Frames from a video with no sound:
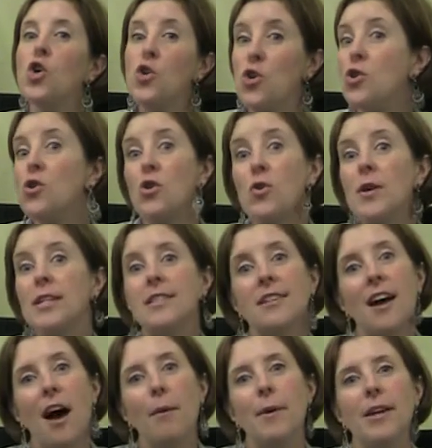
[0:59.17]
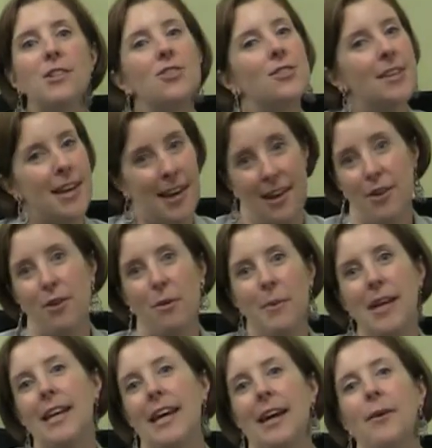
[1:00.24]
who is coming to the annual
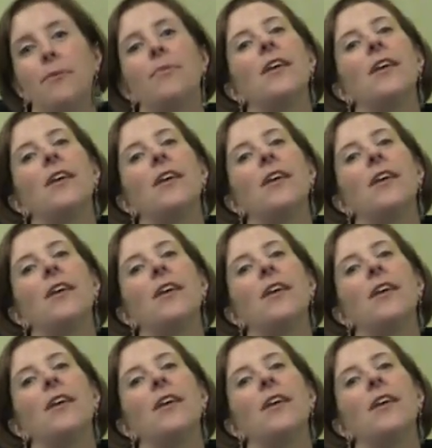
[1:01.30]
meeting.